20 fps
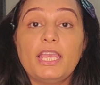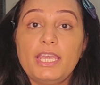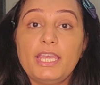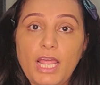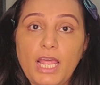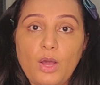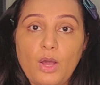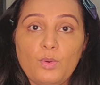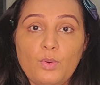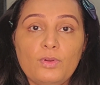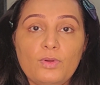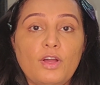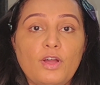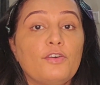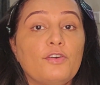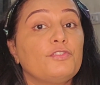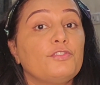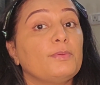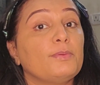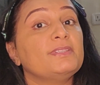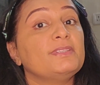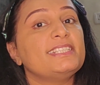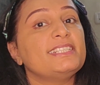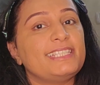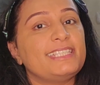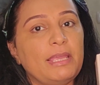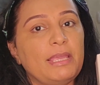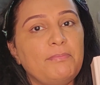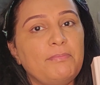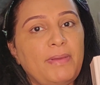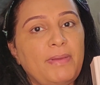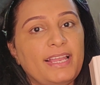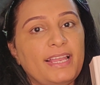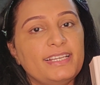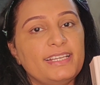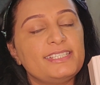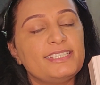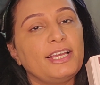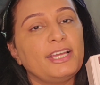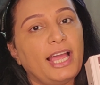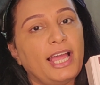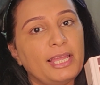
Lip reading: Now, from the same palette,